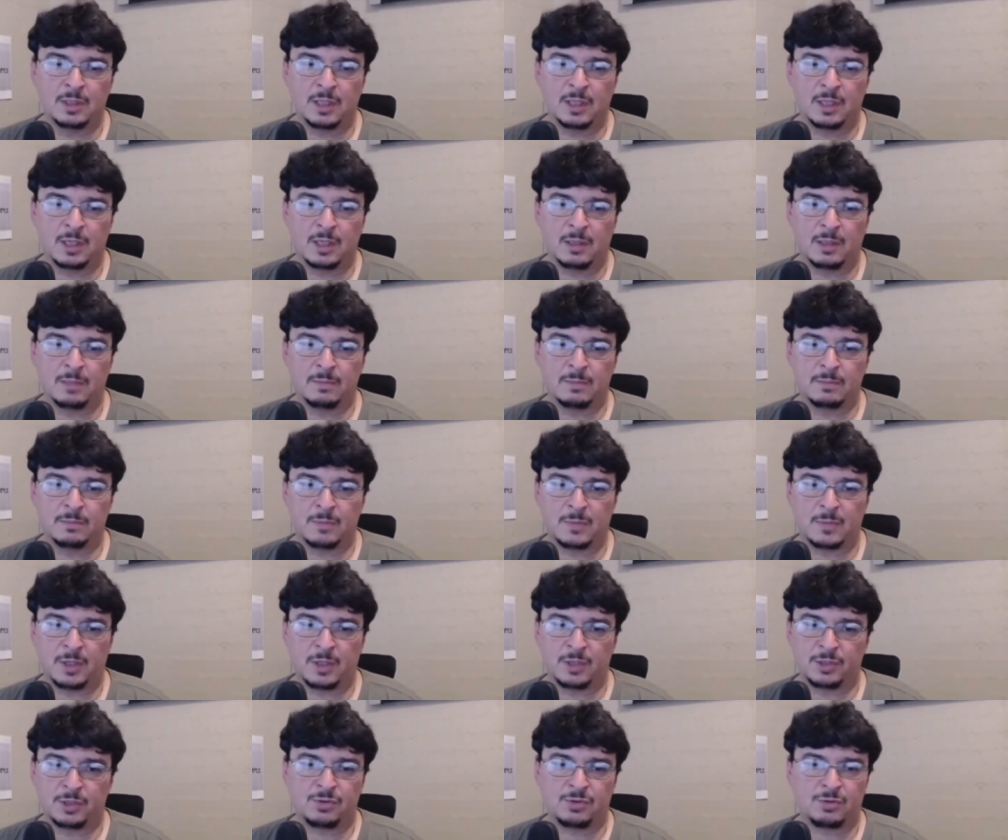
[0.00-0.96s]
um,
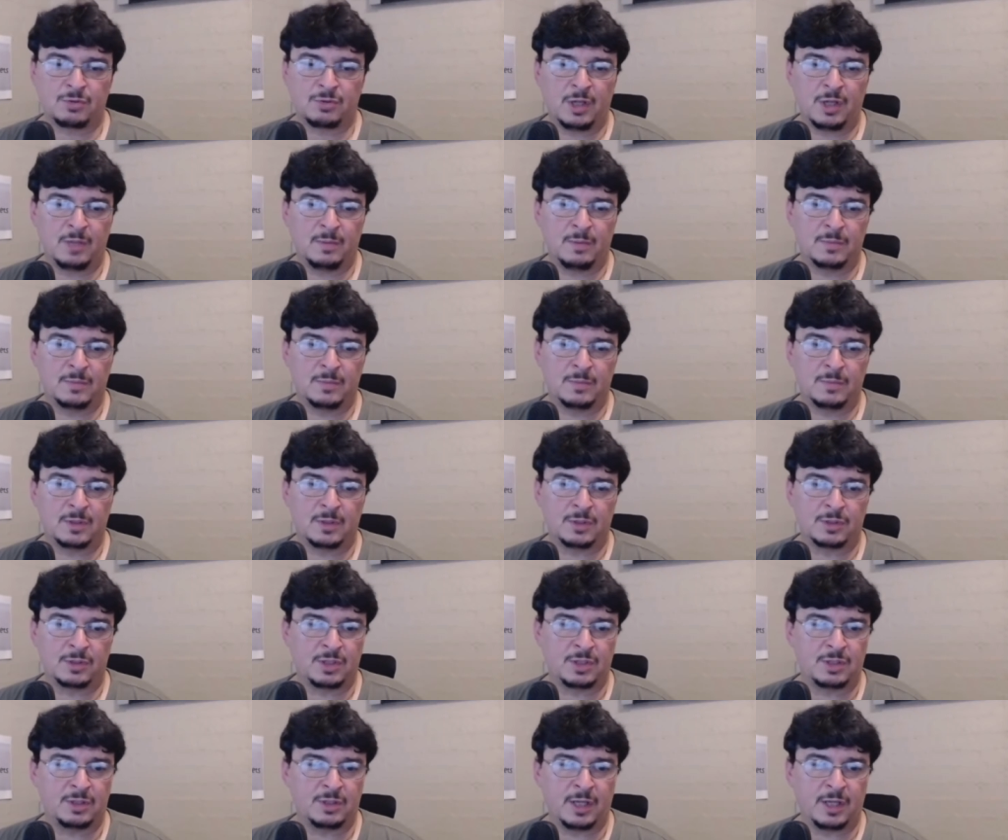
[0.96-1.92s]
I stream
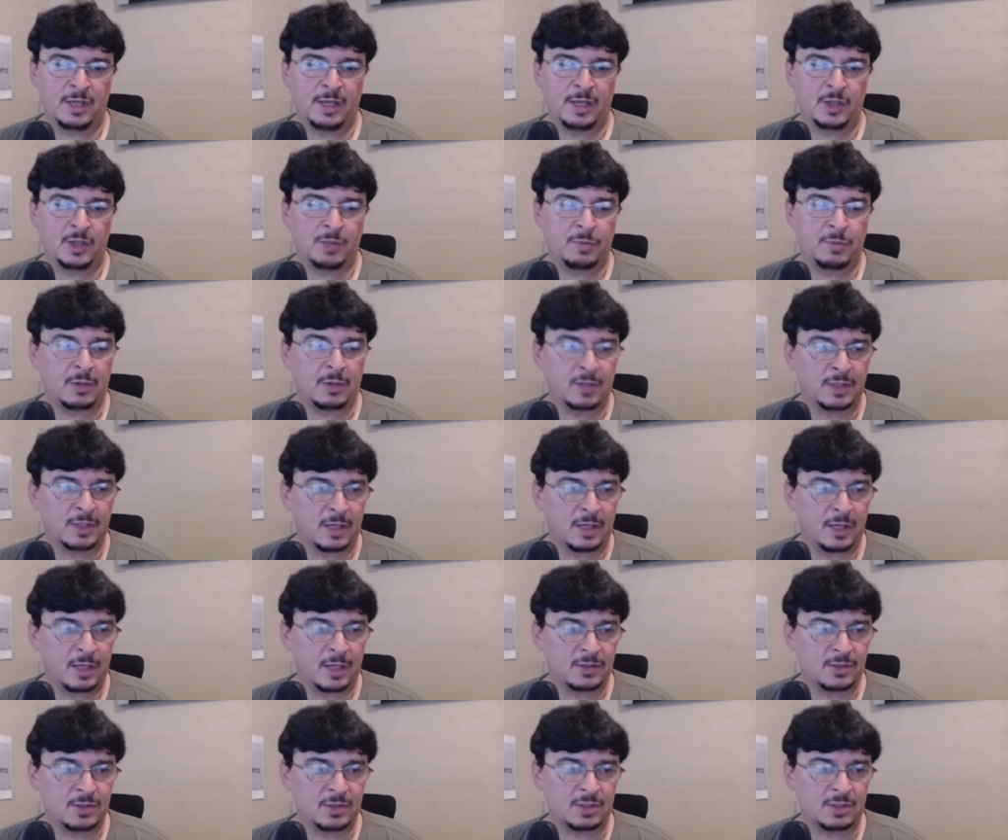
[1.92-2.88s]
Aussie Tech Head
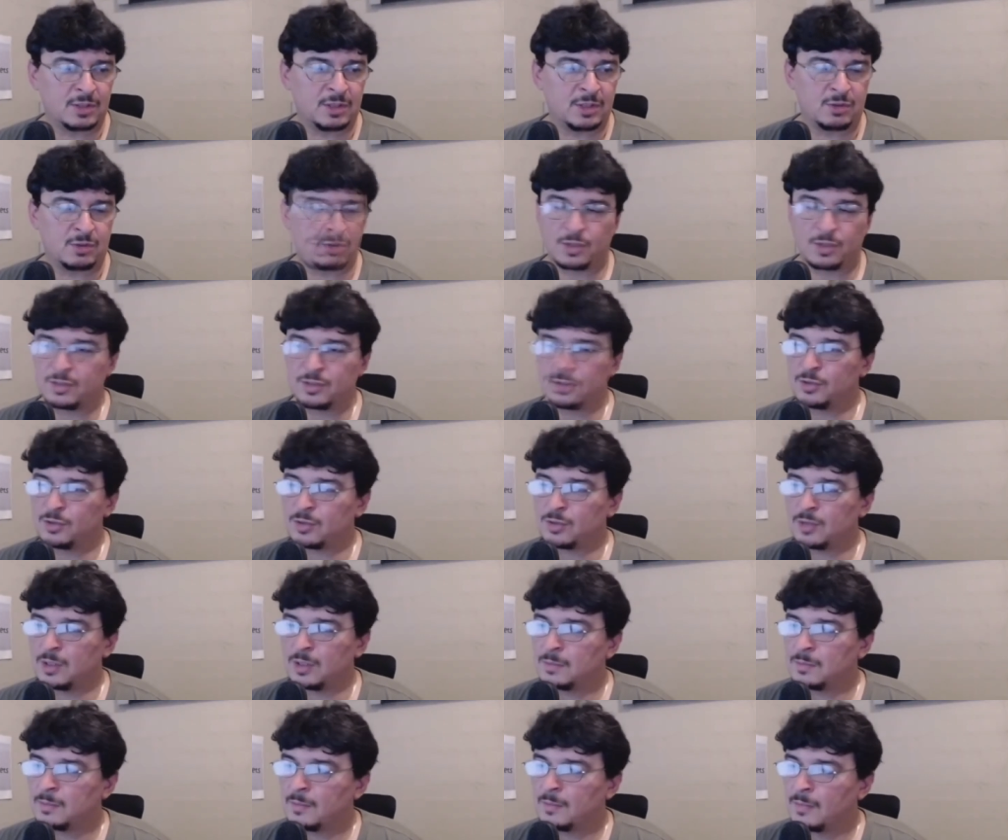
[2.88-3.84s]
podcasts, etc.,
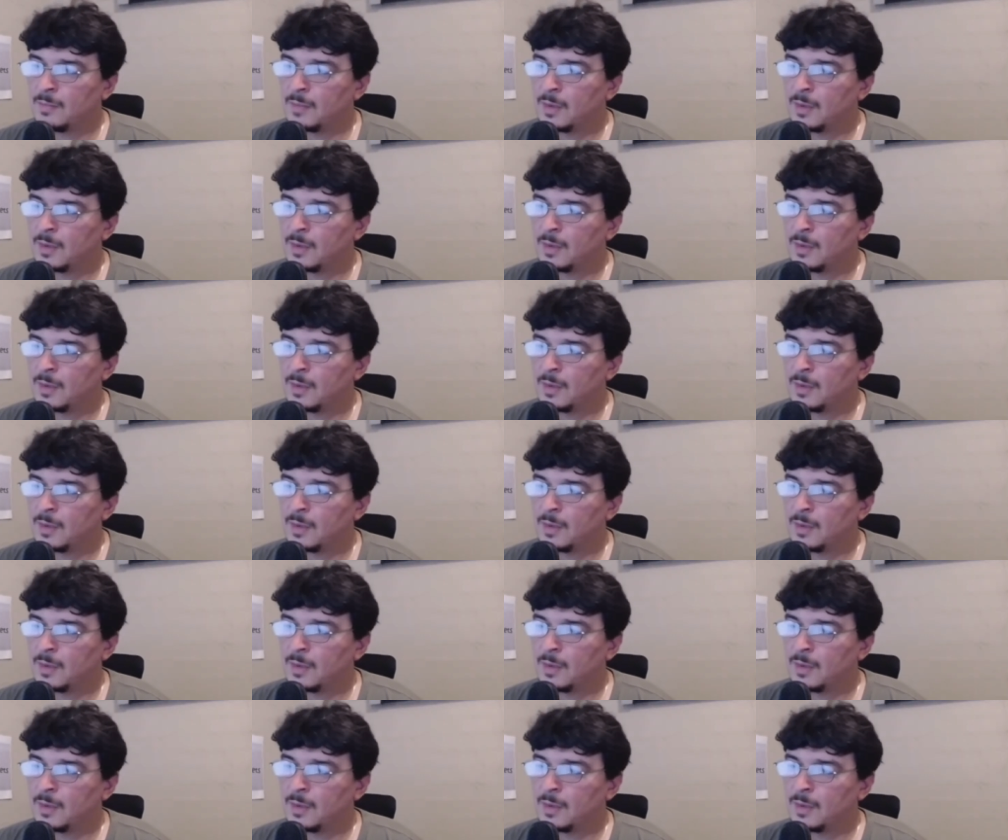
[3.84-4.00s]
etc.